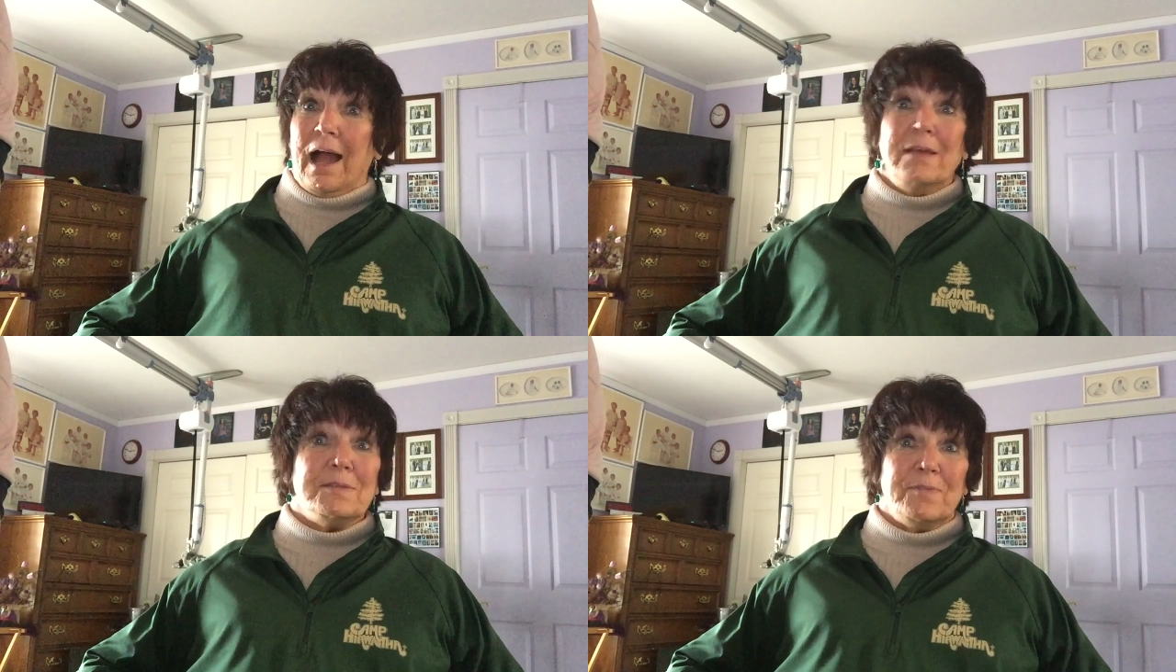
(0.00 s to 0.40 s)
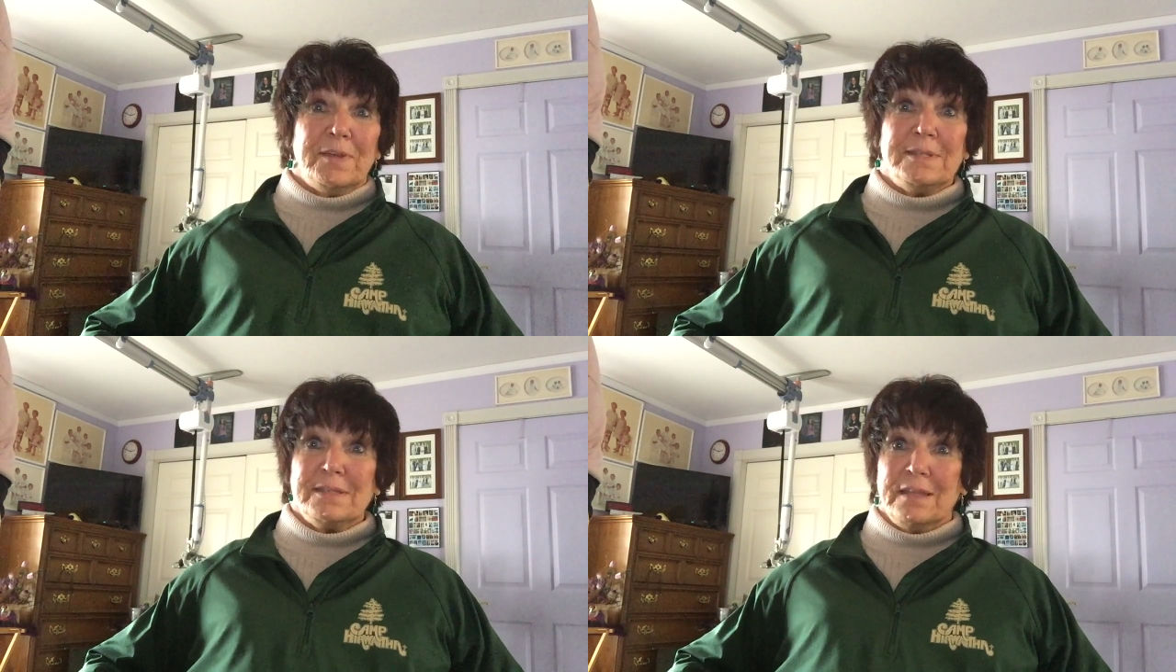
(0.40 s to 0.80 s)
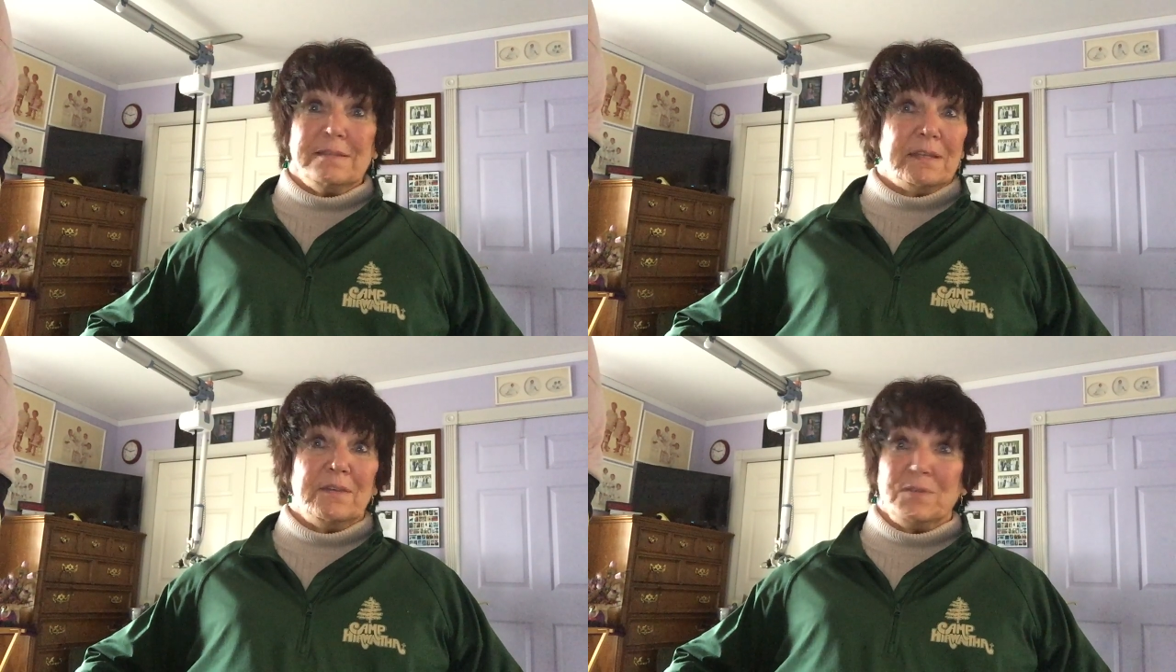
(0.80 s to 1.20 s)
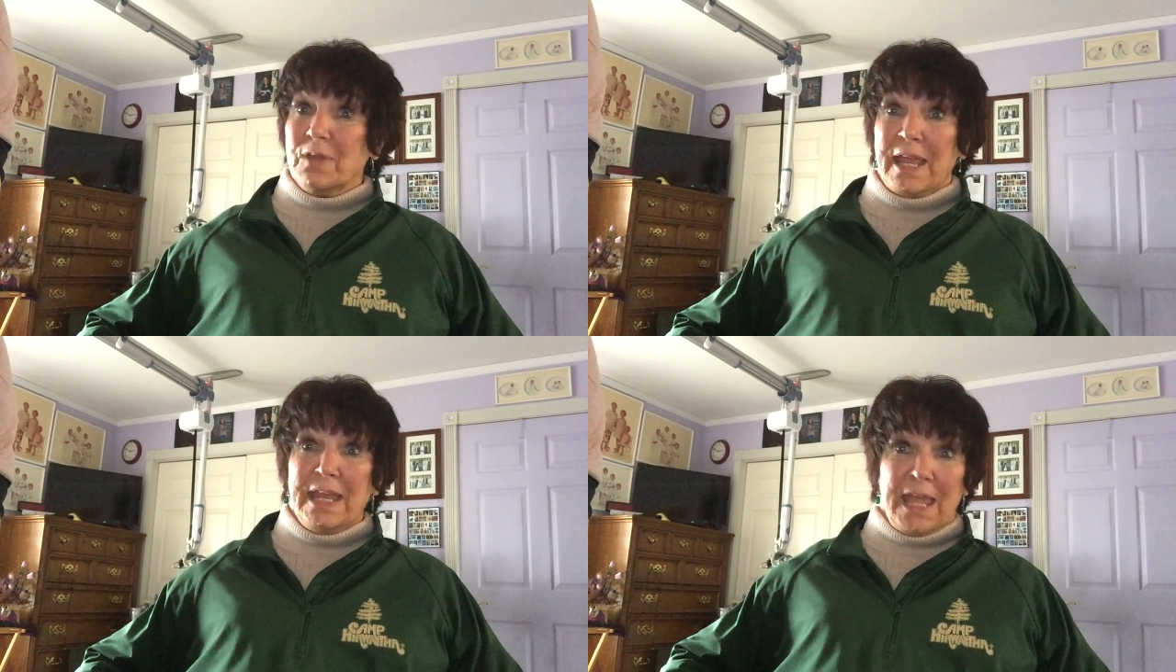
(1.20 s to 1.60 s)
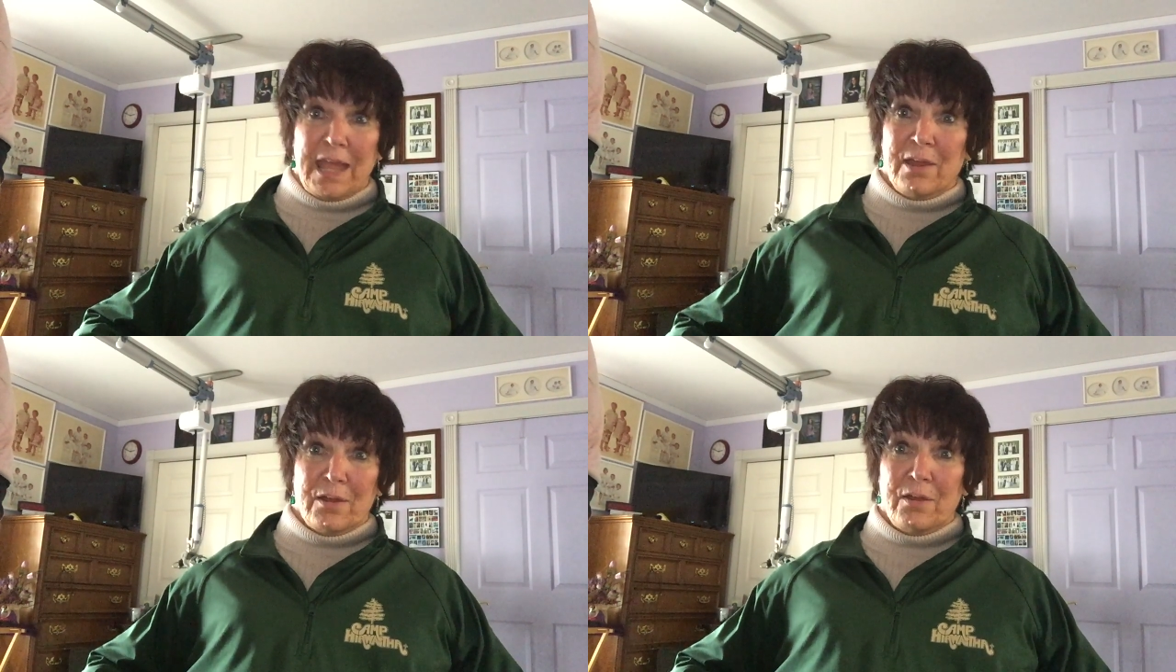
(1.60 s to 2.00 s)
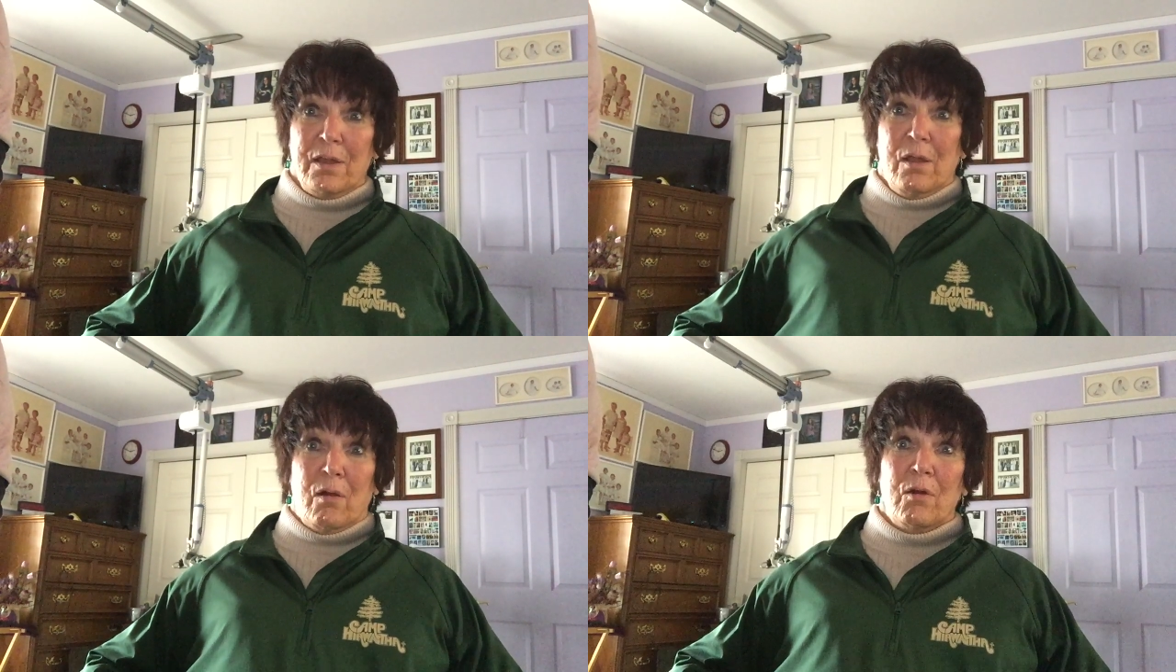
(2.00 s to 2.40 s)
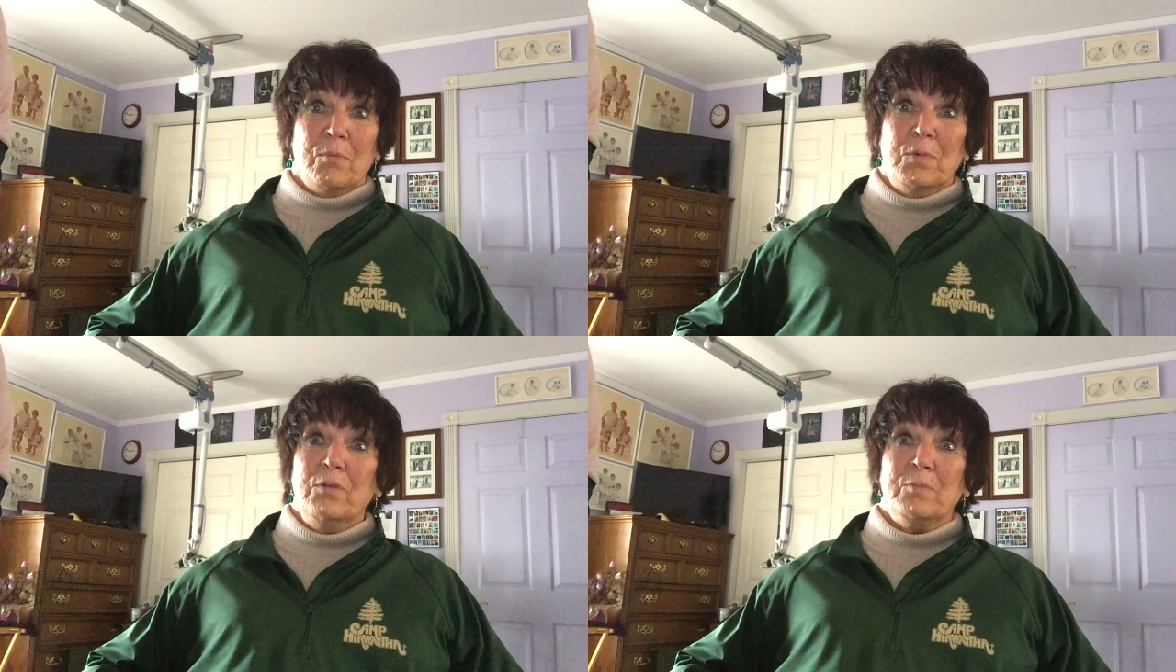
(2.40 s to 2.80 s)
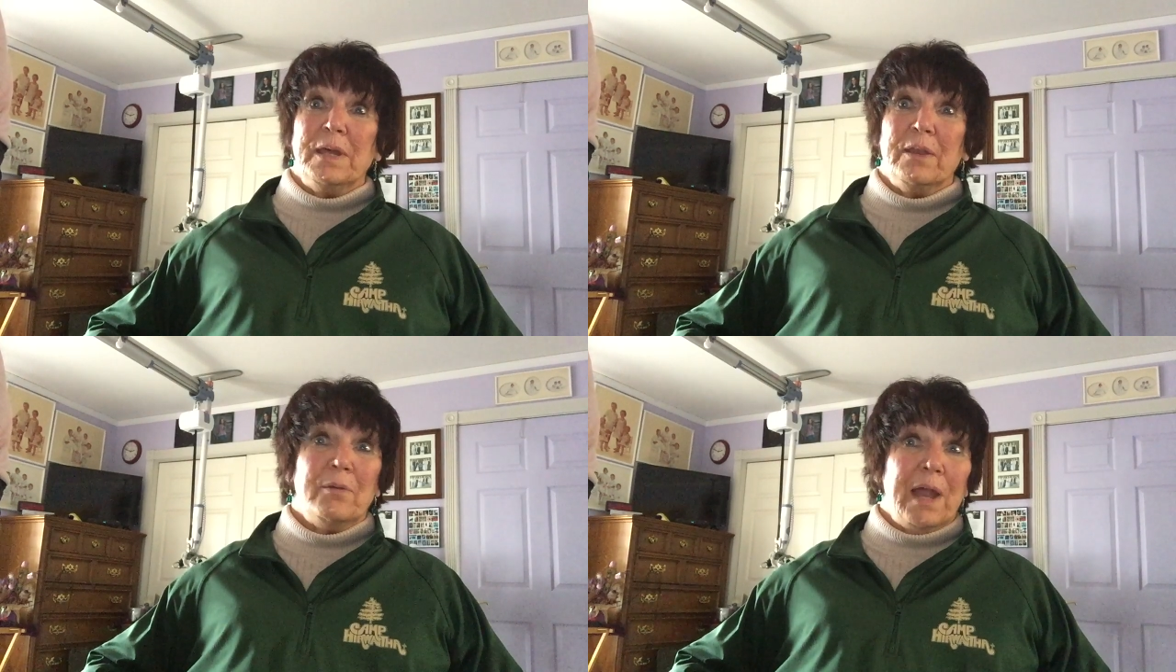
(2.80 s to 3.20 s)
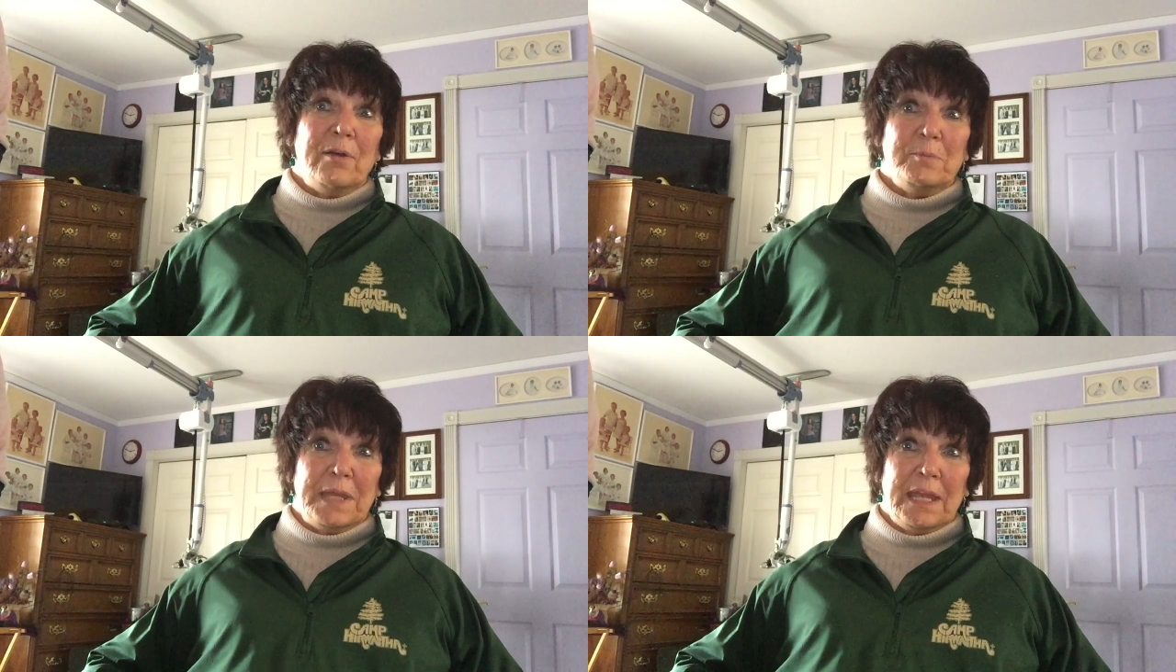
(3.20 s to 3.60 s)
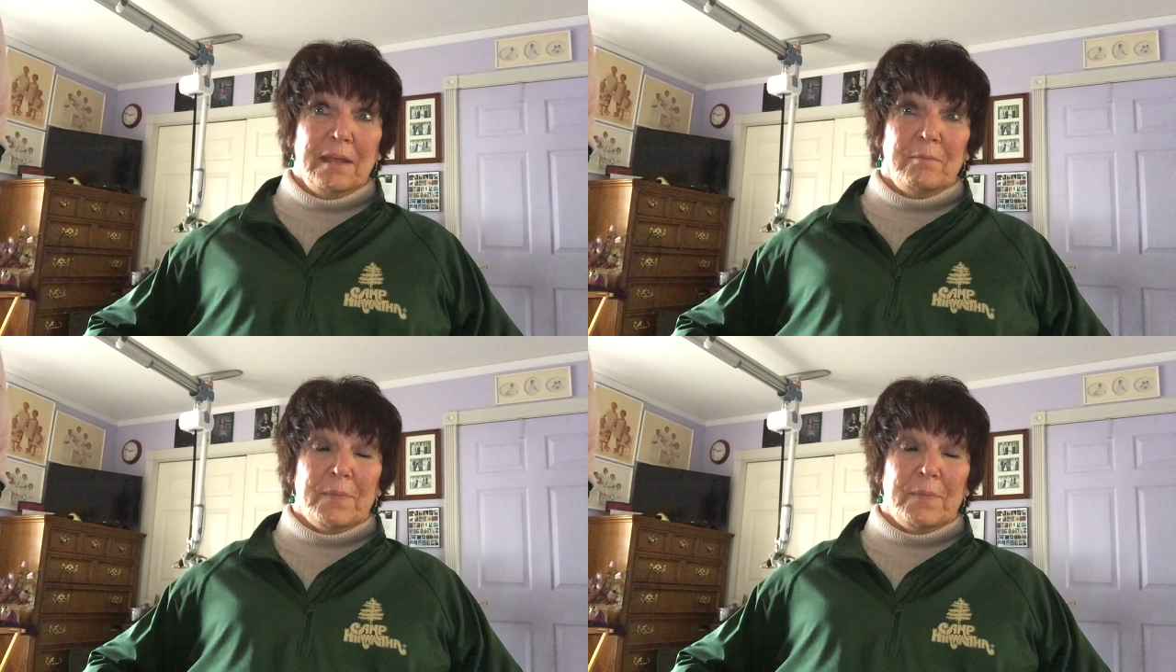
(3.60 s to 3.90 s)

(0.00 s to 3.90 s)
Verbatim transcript: I was very sensitive to any air or movement around me.